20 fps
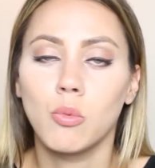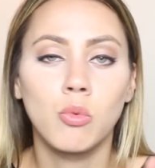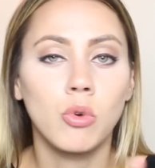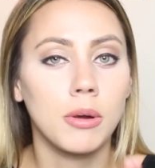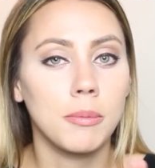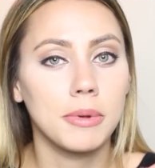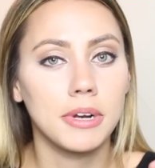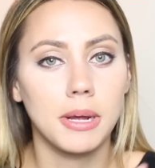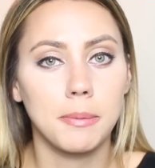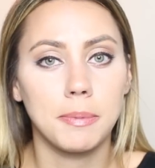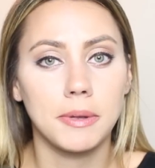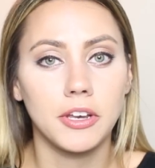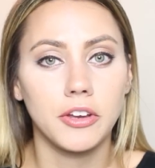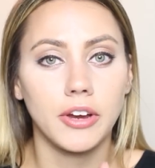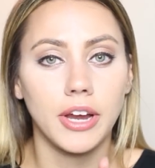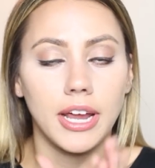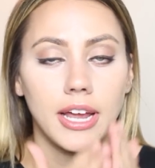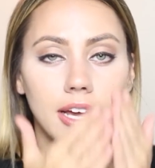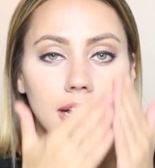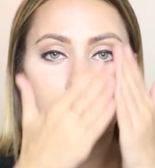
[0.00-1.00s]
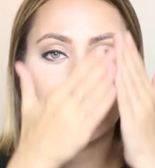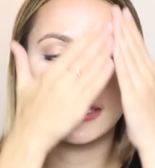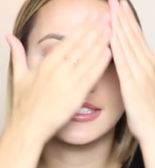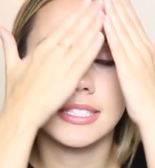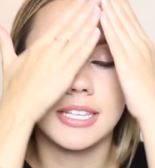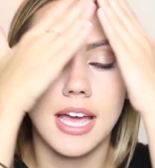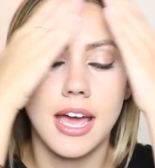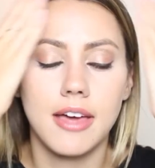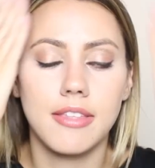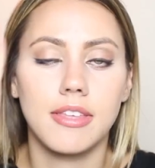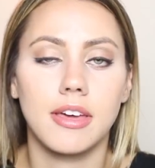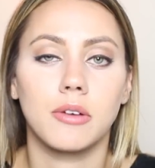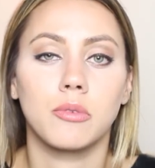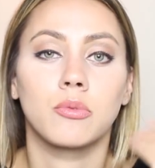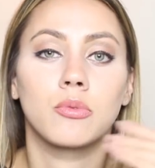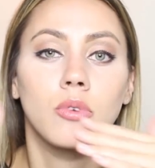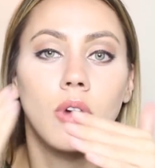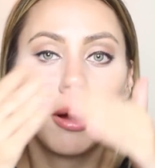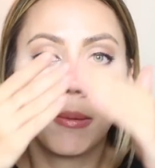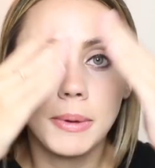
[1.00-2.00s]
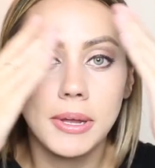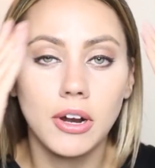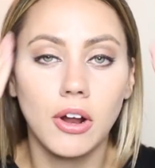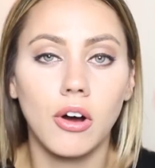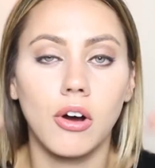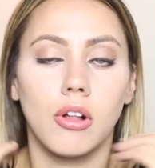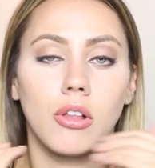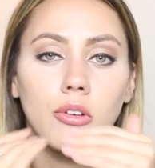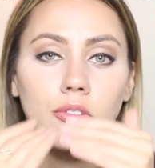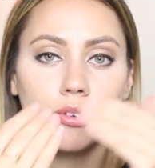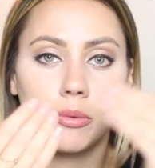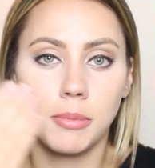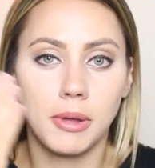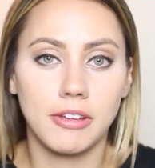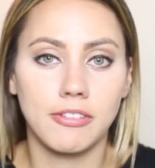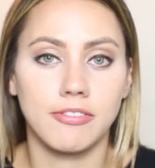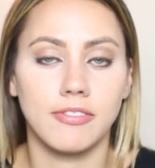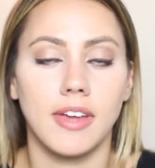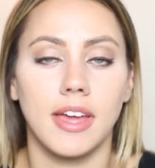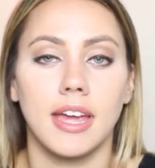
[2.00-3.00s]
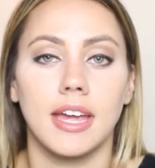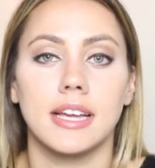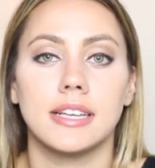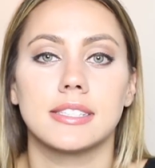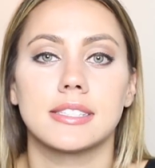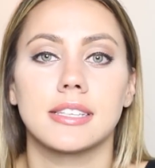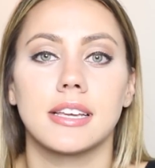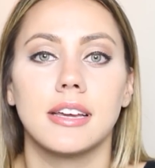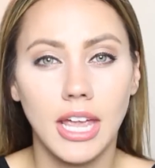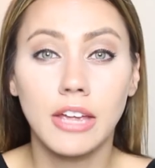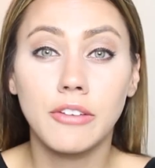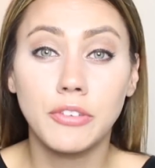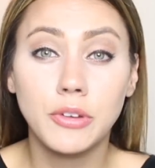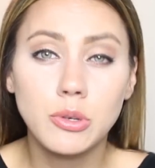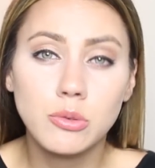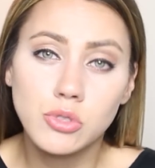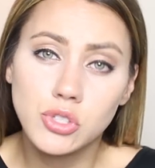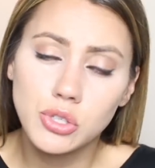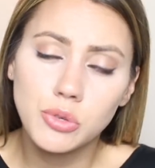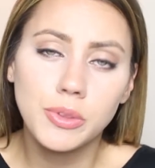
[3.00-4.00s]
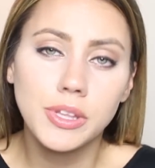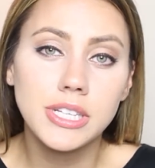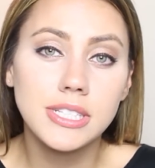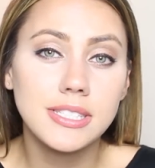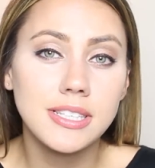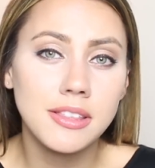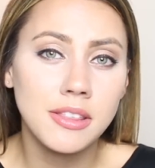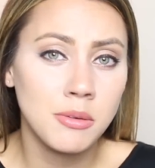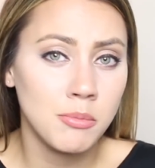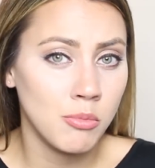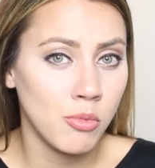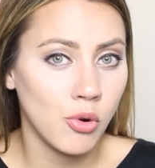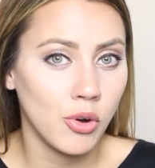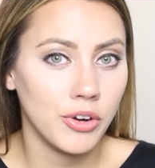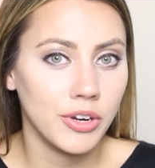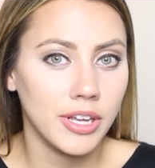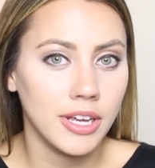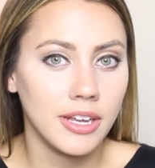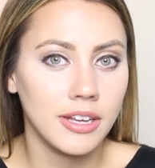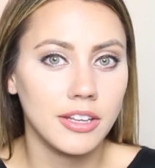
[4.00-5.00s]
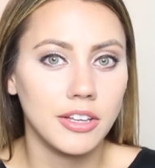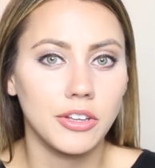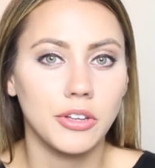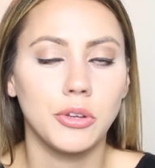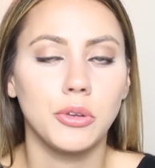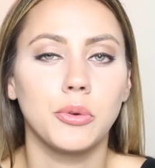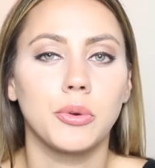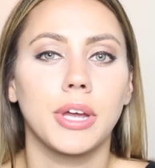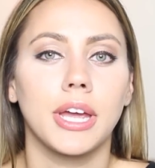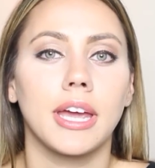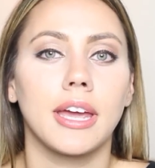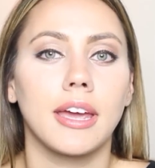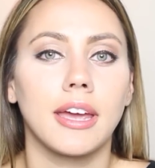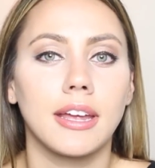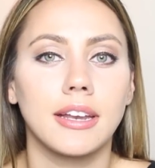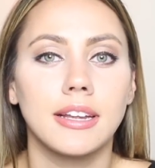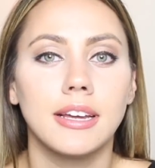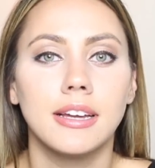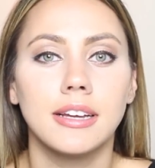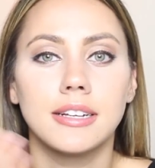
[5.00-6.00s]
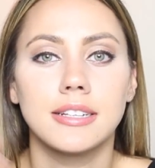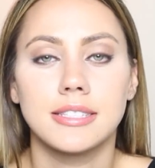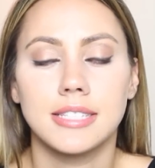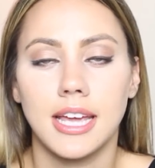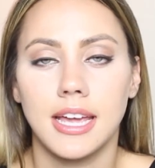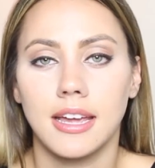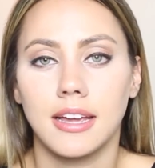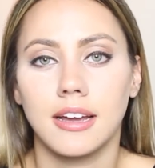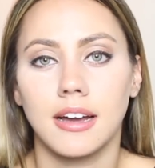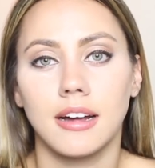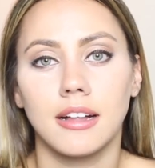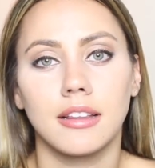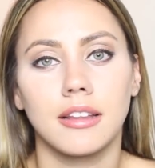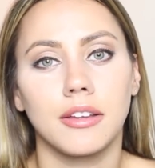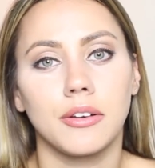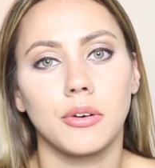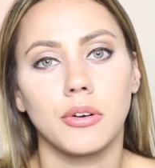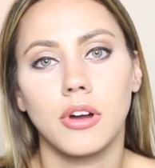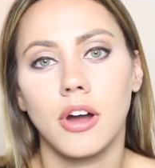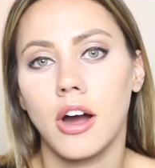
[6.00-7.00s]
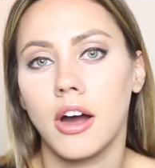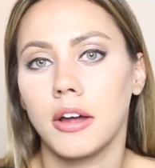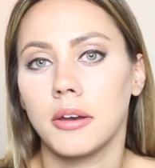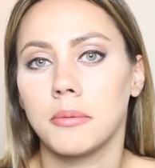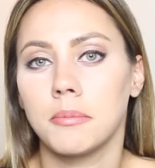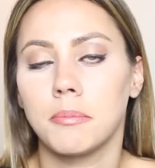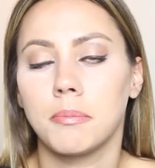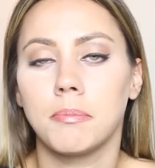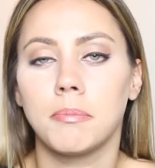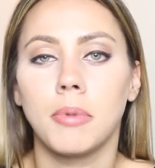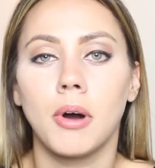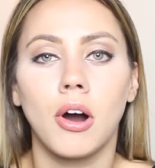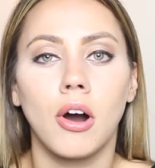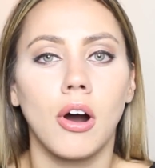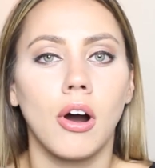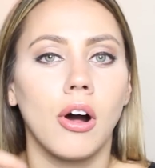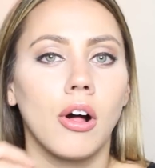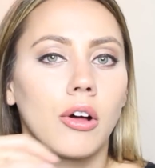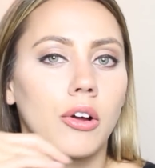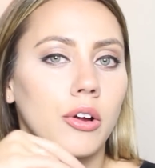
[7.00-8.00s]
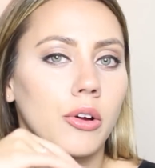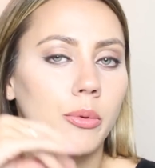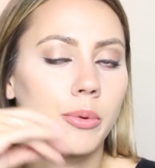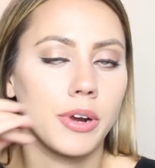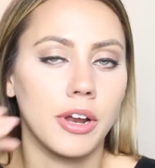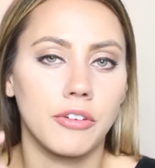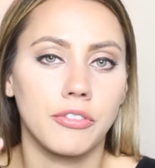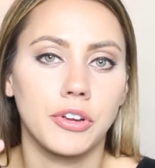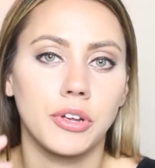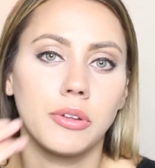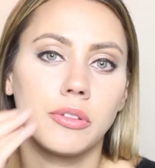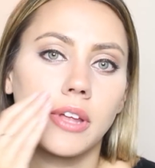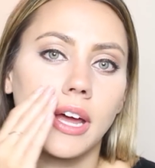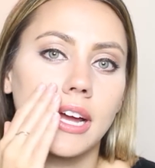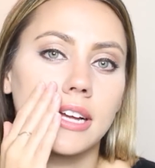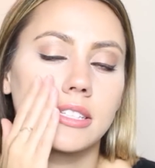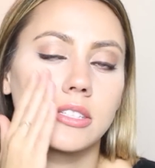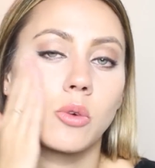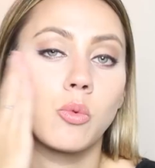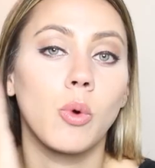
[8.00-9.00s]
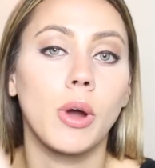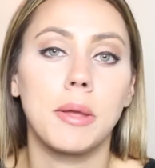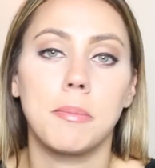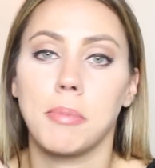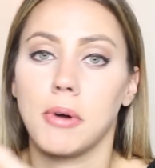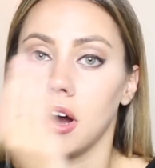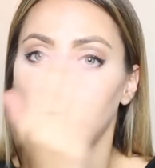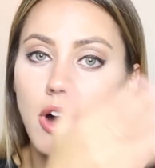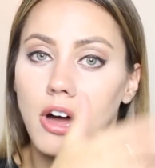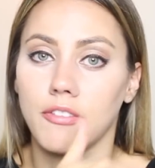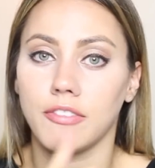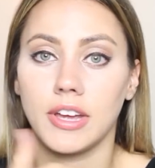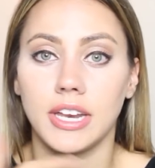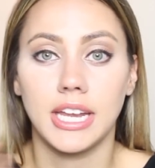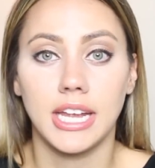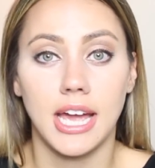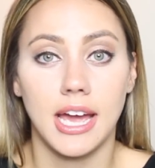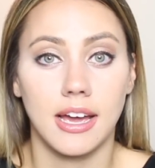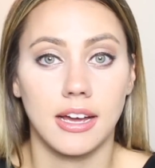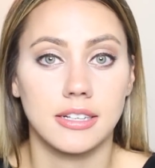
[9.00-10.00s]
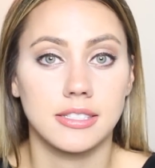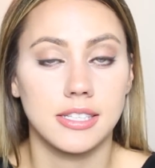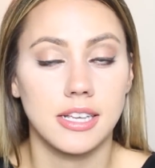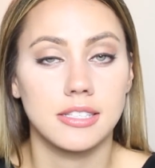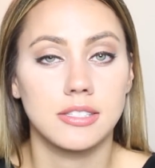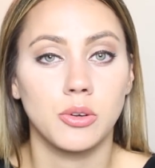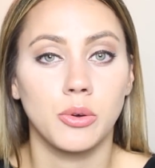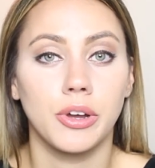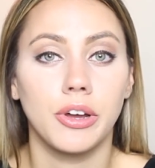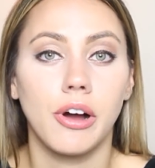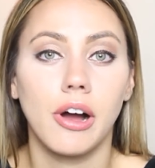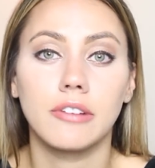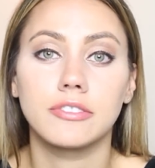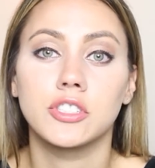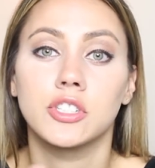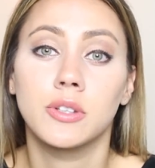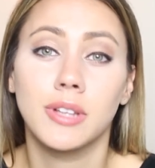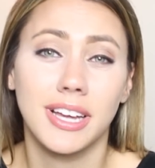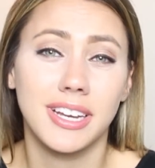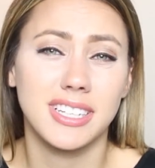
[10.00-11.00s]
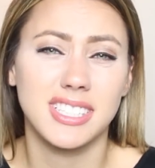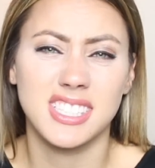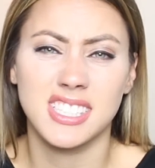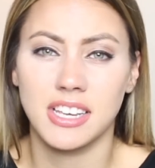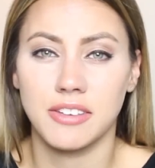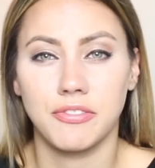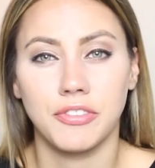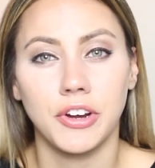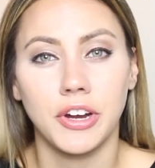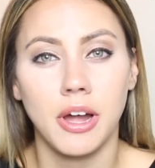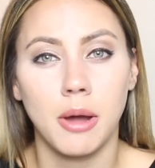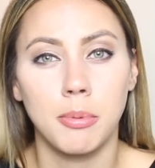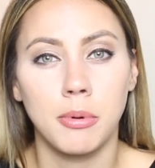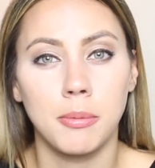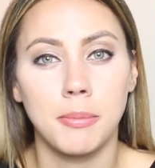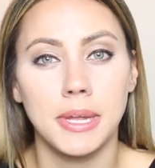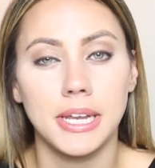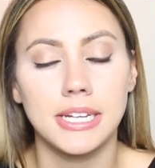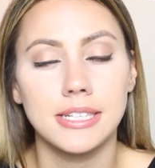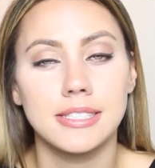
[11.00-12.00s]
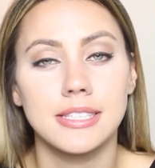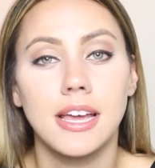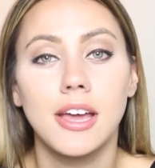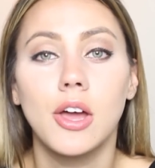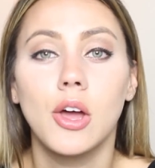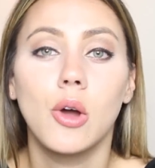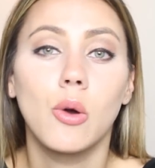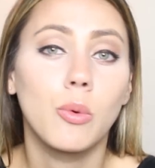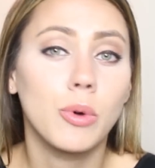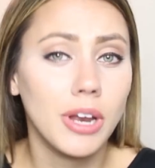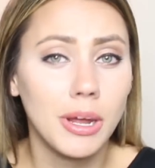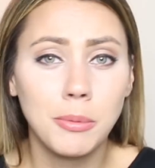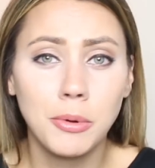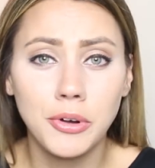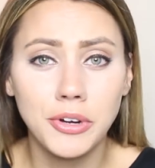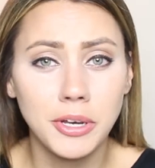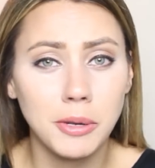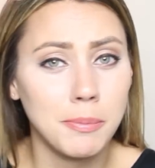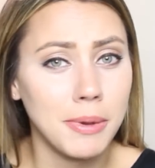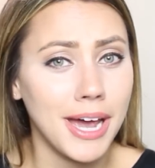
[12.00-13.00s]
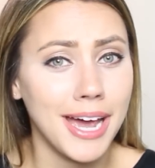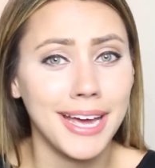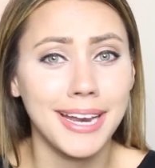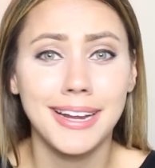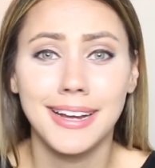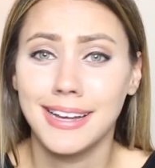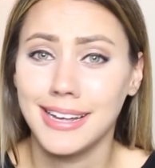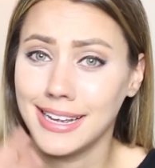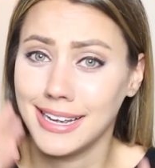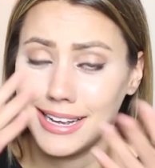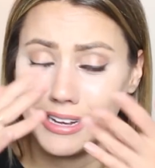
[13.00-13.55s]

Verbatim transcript: warm it up in your hands, and then rub it all over my face. If you do this in the morning, you can take a little cotton ball or whatever you'd like to wipe off any excess oil after you let it sit for a couple minutes. When I'm going to bed,